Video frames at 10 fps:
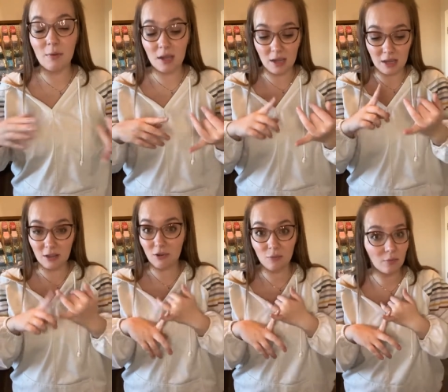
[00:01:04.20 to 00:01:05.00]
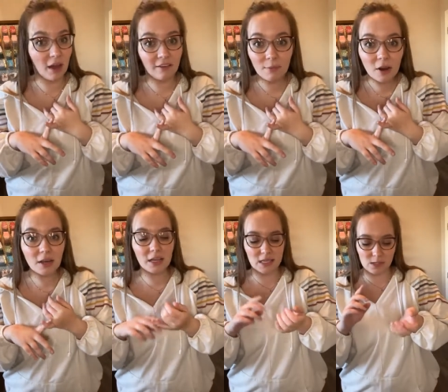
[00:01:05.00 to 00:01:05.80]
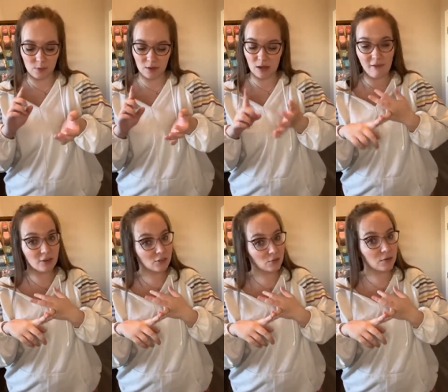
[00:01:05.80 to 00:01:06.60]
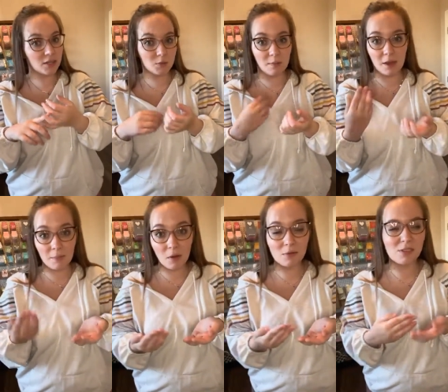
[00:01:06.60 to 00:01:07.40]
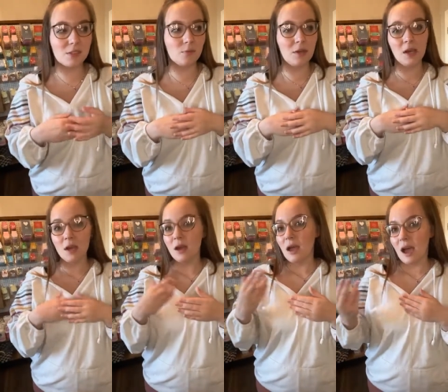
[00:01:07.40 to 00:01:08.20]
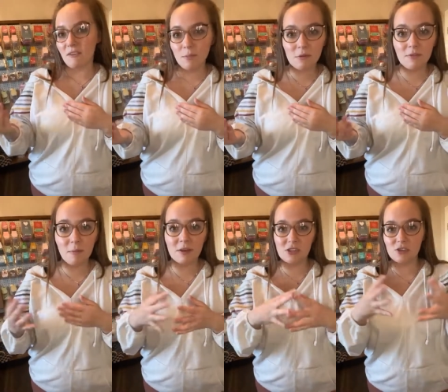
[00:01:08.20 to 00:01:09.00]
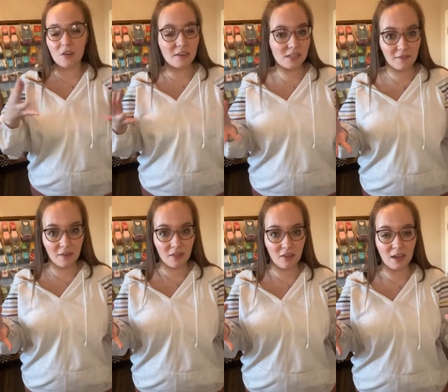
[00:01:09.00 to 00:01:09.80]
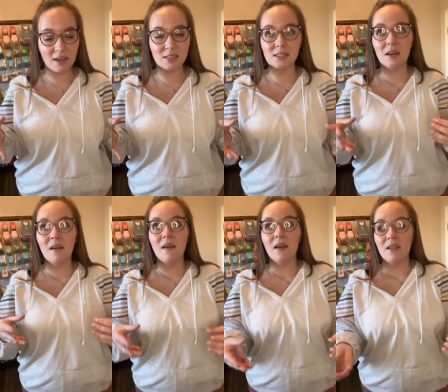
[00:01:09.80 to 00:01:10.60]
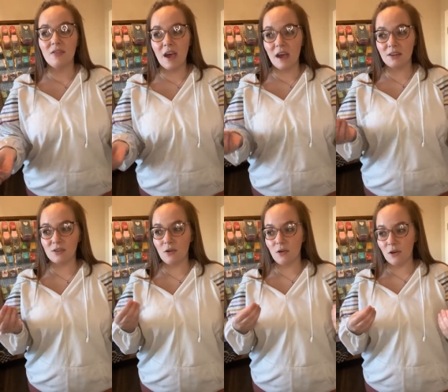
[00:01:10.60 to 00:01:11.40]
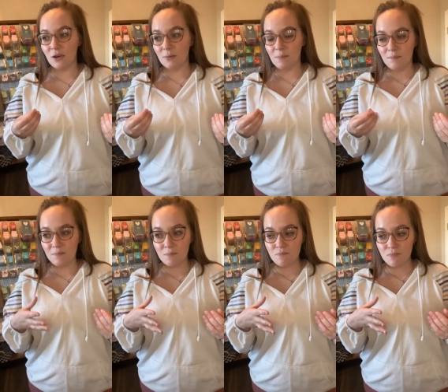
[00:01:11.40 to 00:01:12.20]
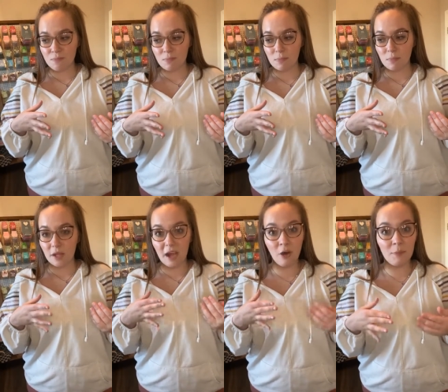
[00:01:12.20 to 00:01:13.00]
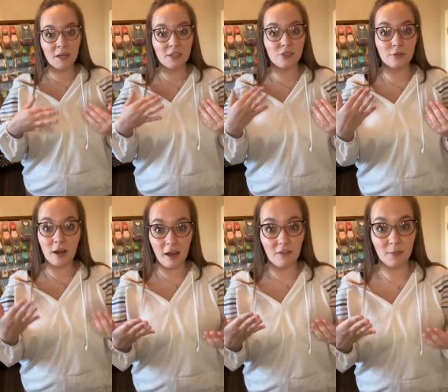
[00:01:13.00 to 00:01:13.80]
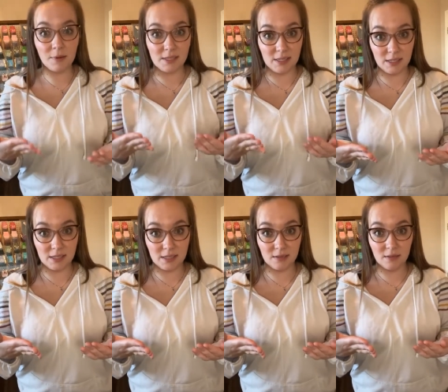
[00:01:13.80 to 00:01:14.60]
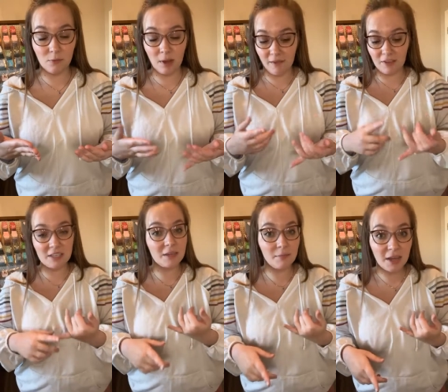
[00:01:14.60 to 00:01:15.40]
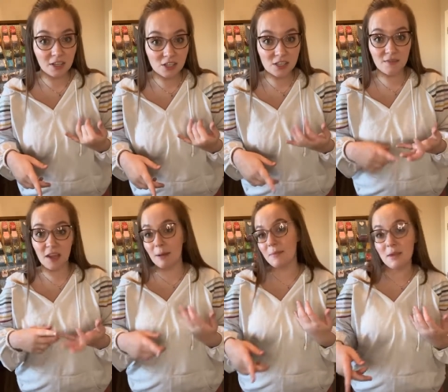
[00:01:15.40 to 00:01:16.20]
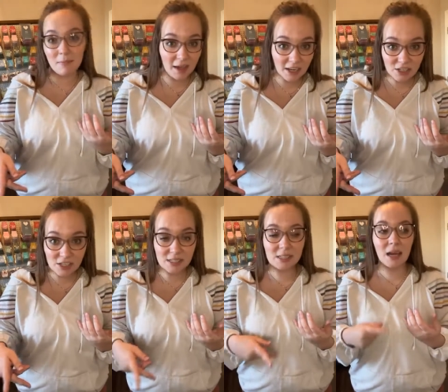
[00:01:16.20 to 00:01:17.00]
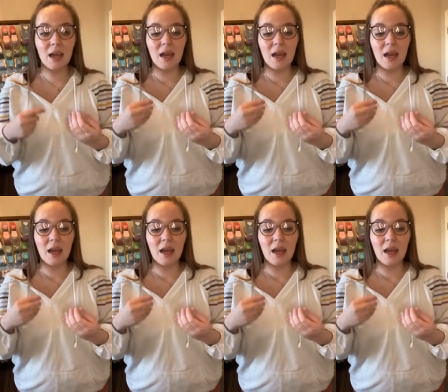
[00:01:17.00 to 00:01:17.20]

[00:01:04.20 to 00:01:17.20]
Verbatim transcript: We either have parties, we have our stories, we make posts, we have our profile pictures, all these different things that are helping drive our business. We have the team pages, VIP pages.